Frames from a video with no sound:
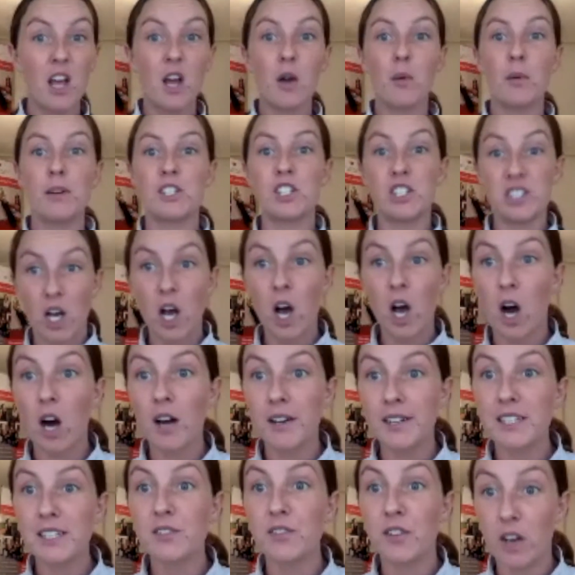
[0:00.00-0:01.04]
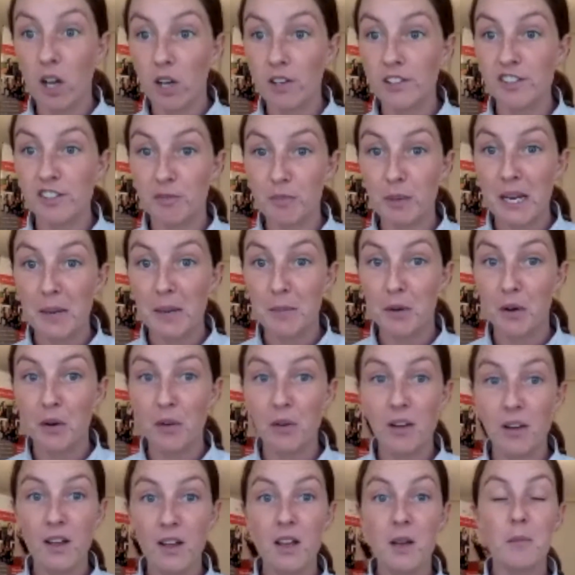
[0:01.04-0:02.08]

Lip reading: which is the hardest for lots of people,